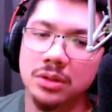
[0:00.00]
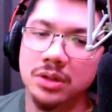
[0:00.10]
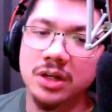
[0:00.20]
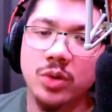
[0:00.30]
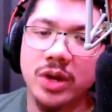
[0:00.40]

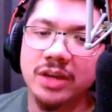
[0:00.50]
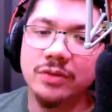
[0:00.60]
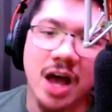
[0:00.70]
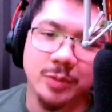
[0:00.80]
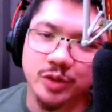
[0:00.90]
An array of
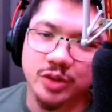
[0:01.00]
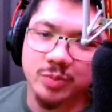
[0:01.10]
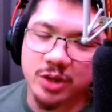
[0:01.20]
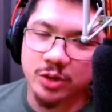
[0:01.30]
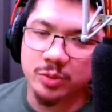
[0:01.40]
options
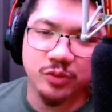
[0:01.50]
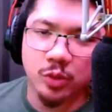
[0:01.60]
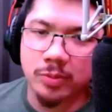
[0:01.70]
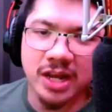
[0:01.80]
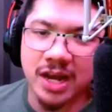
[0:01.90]
appeared before
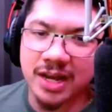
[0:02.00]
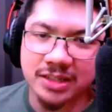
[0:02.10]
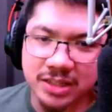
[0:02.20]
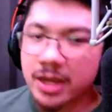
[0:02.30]
my eyes.